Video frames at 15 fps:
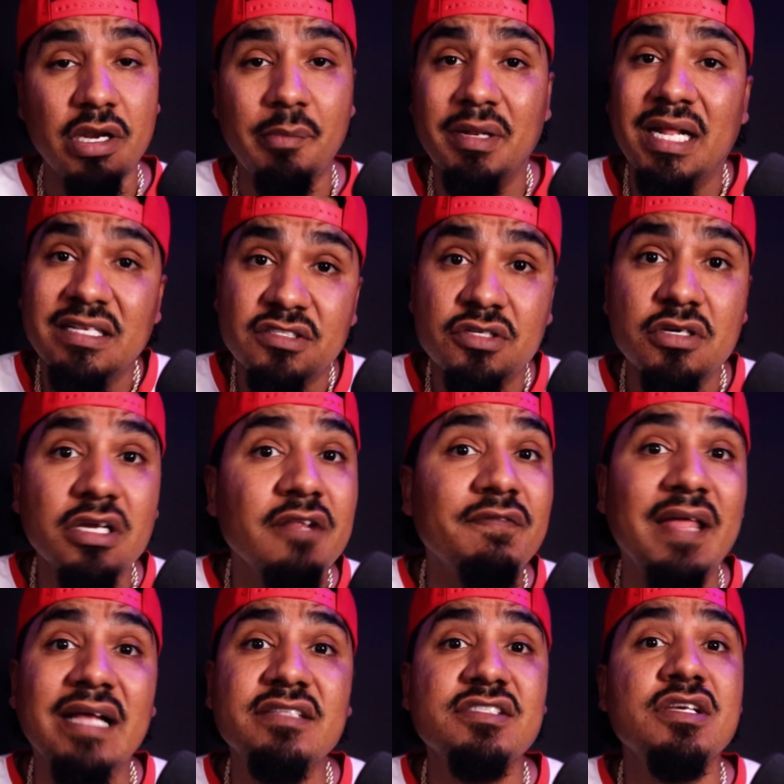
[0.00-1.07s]
I mean, that's good if
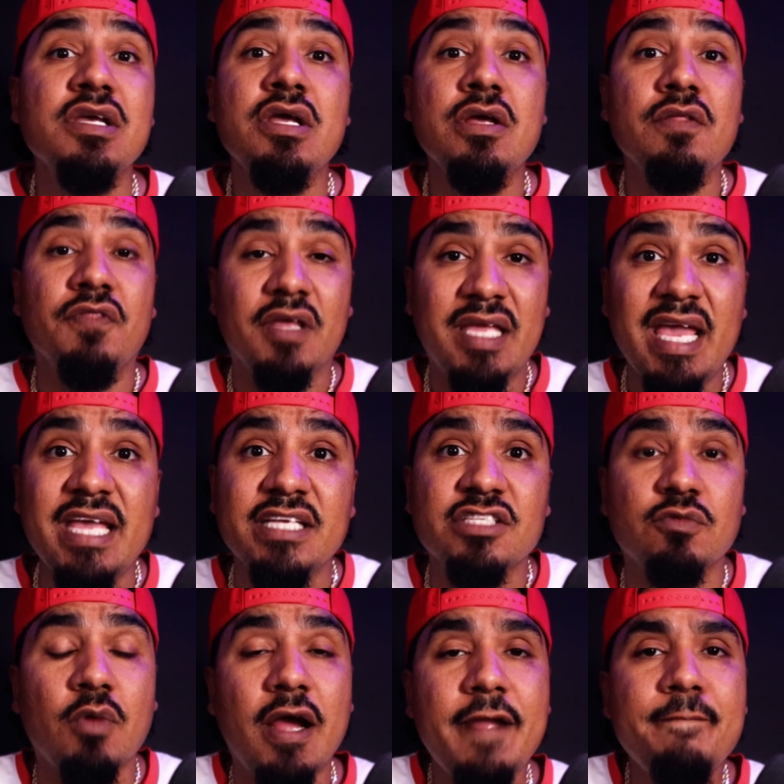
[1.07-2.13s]
that's the
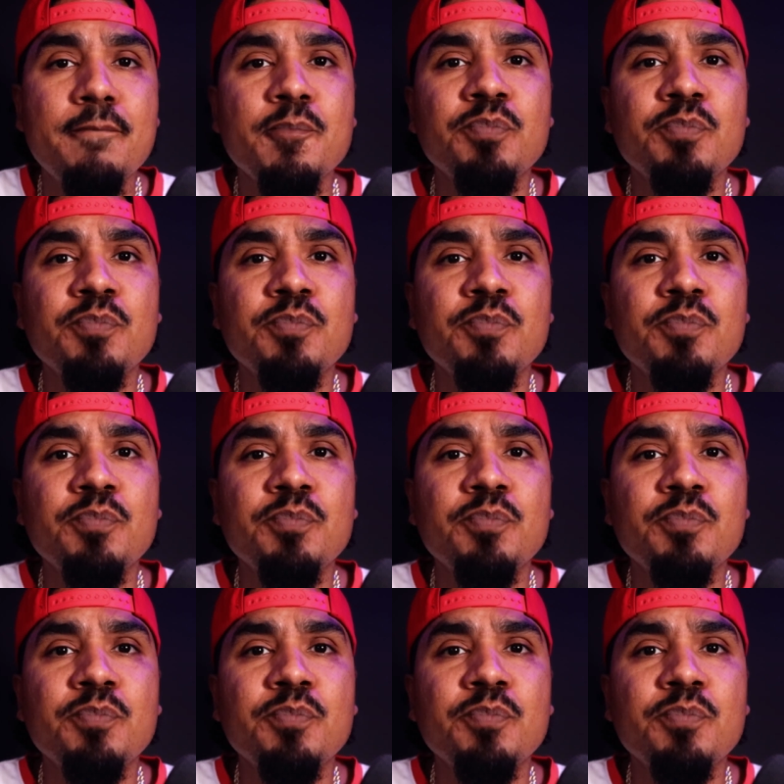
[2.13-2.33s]
case, right?